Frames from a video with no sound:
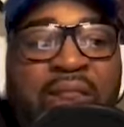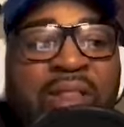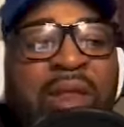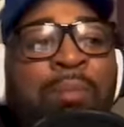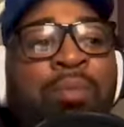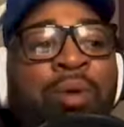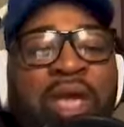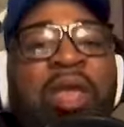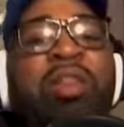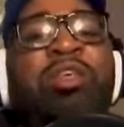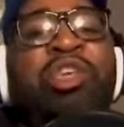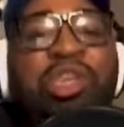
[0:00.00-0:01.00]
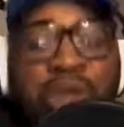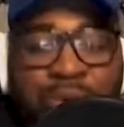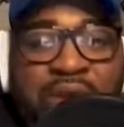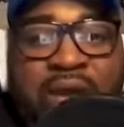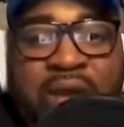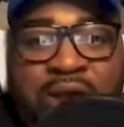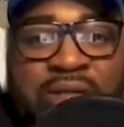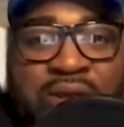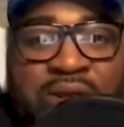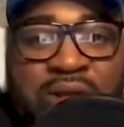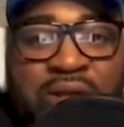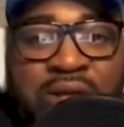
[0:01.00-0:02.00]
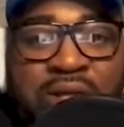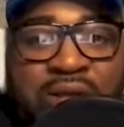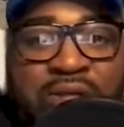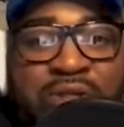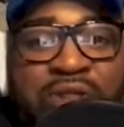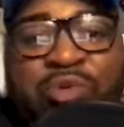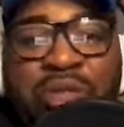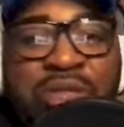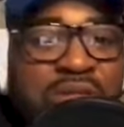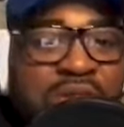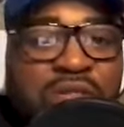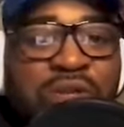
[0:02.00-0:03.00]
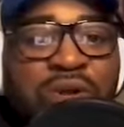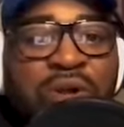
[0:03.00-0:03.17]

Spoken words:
then bringing in the She-Ra character, the twin sister,